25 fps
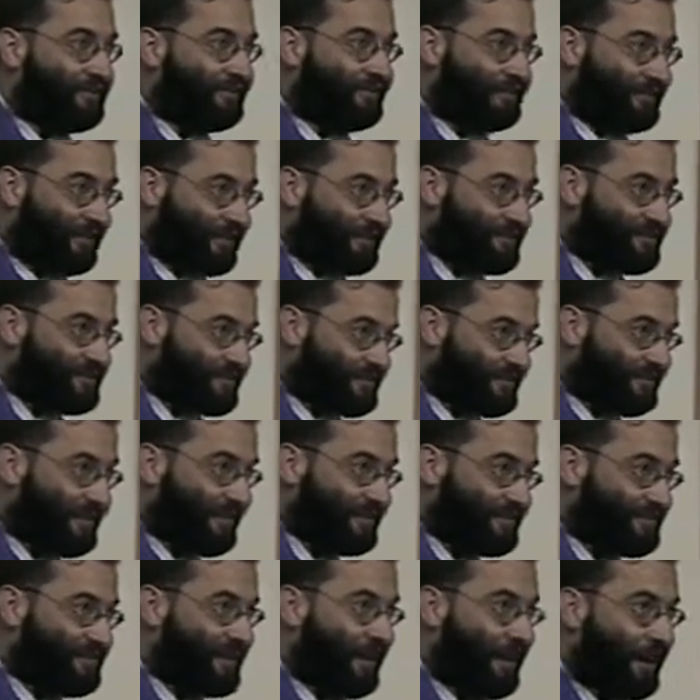
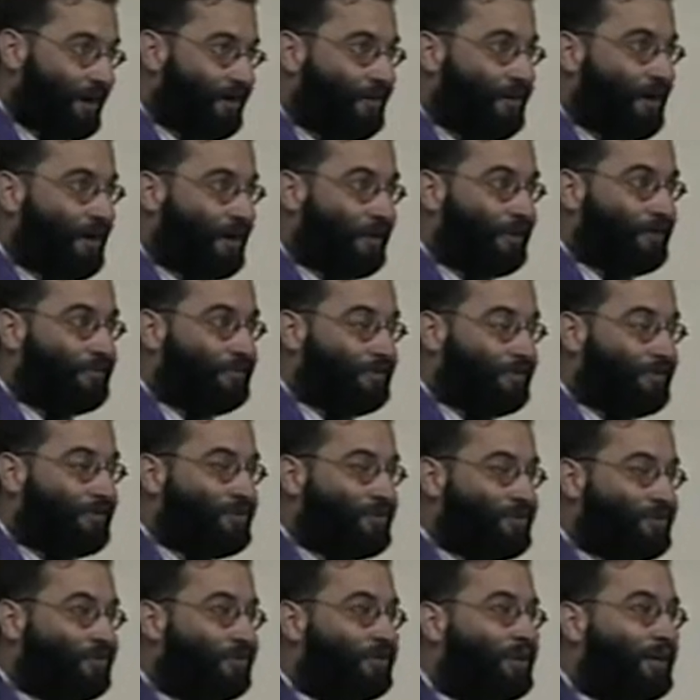That's how our
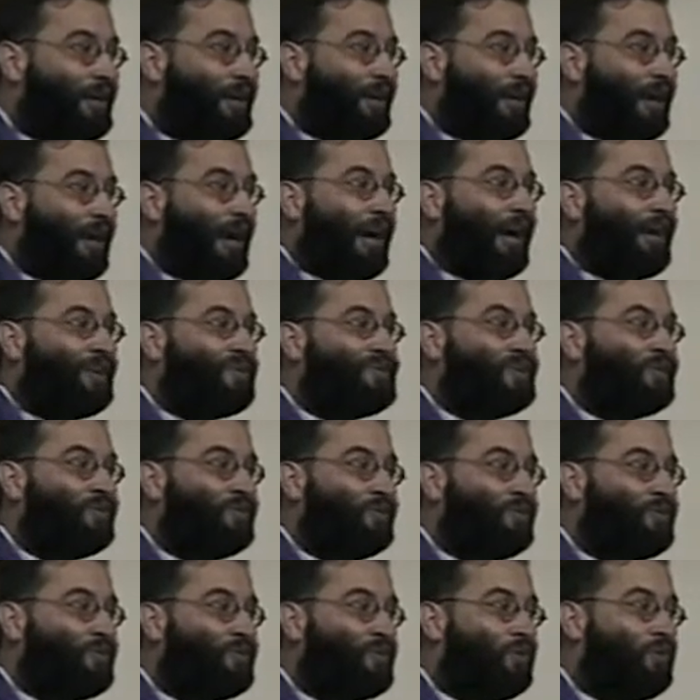religion has a
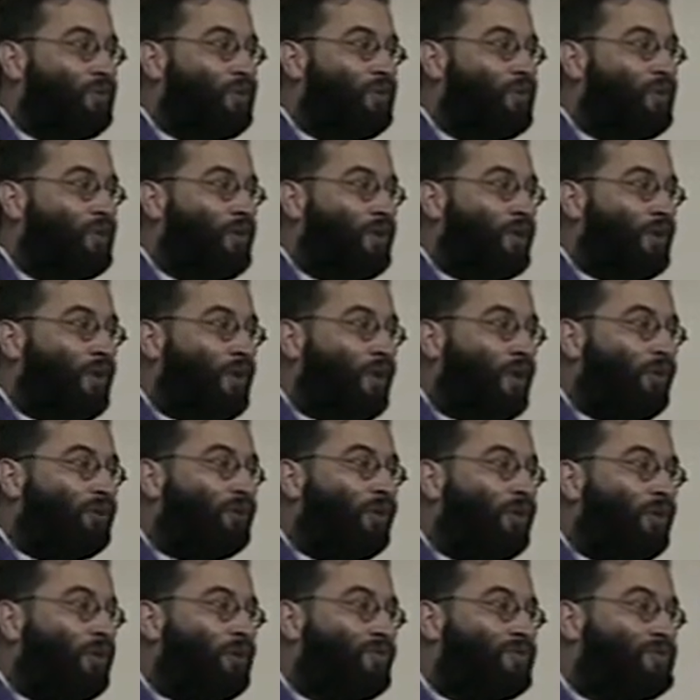control on
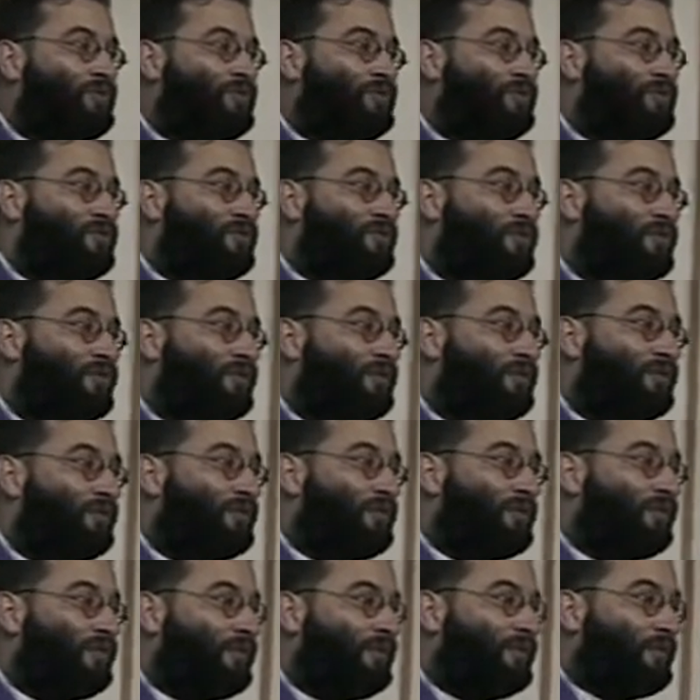us.
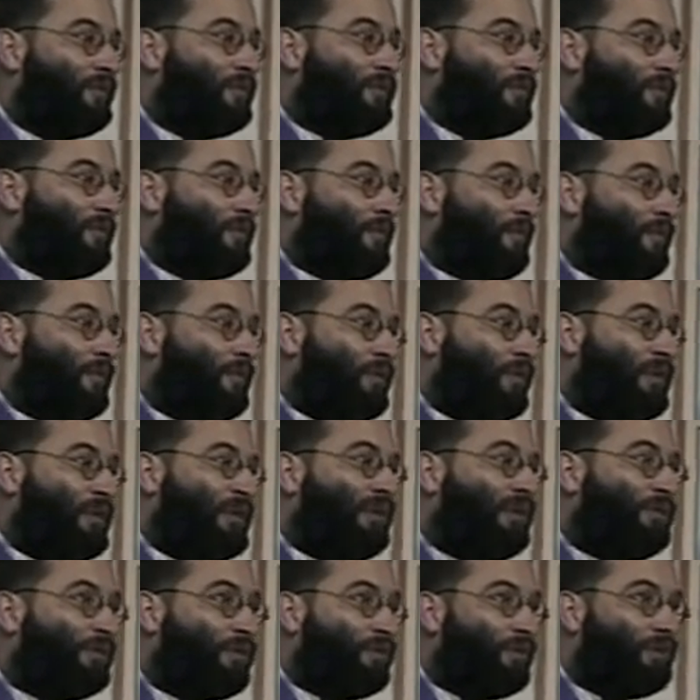
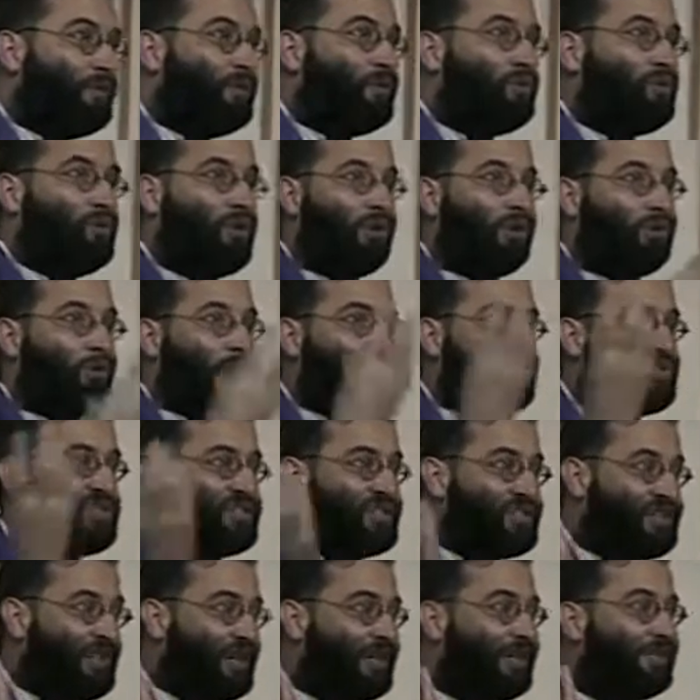Either you are a
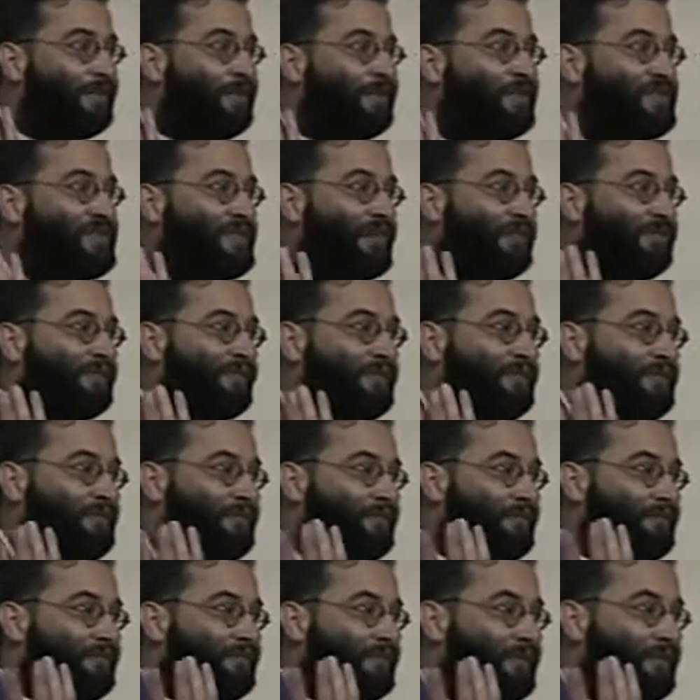slave of Satan,
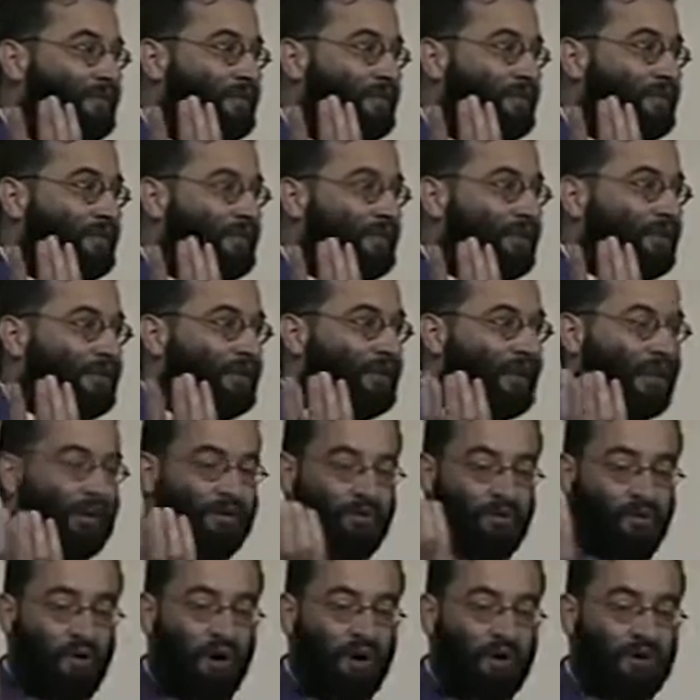
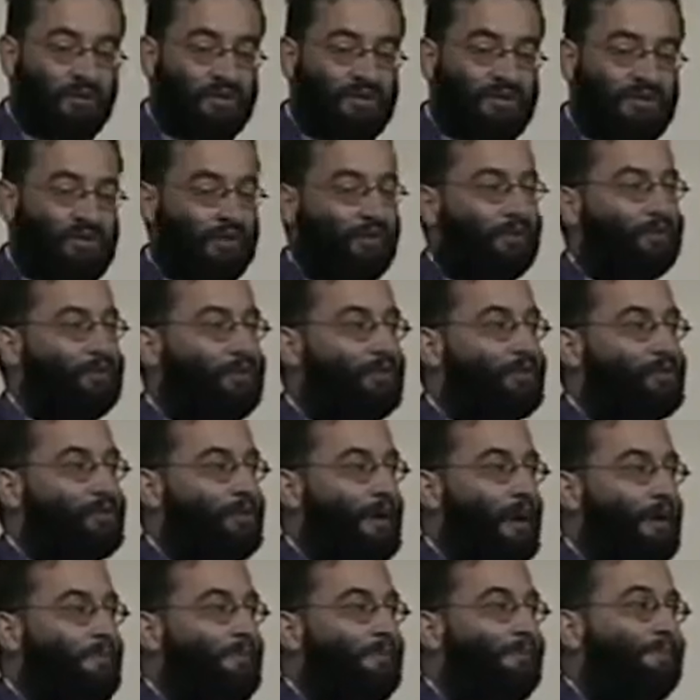and you are in his honey
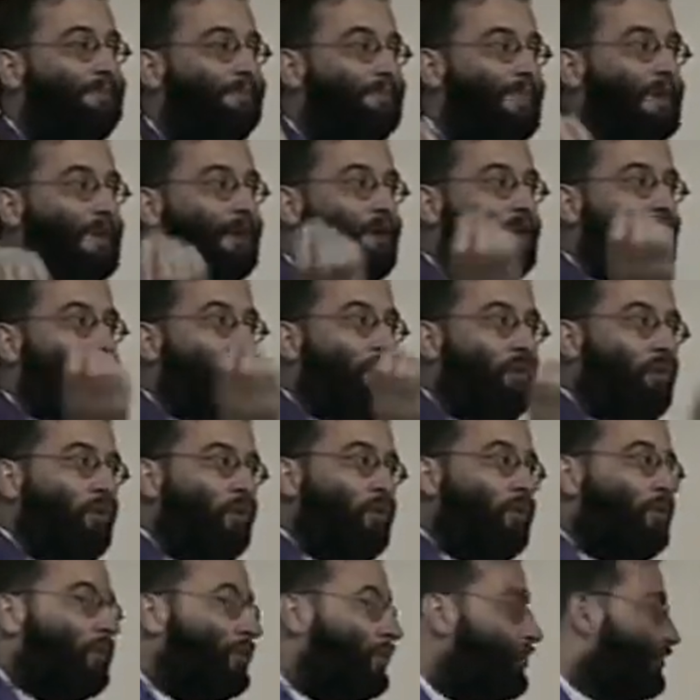trap,
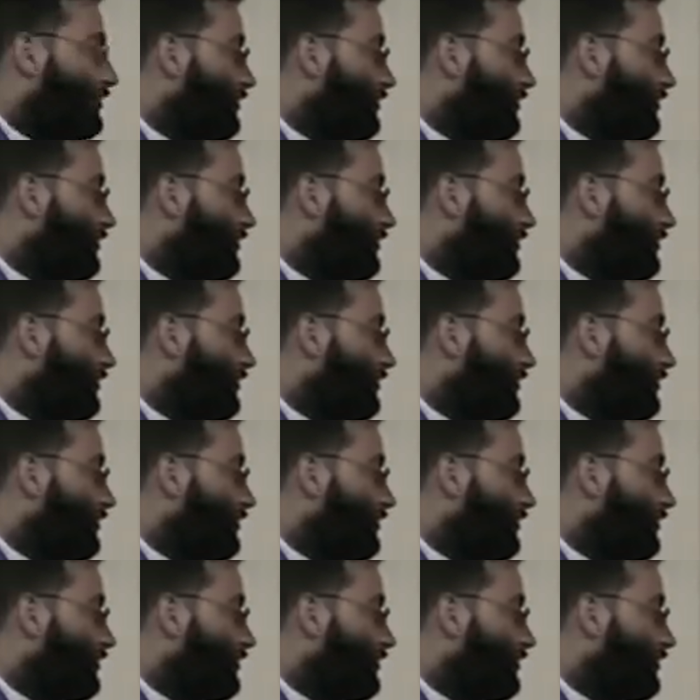or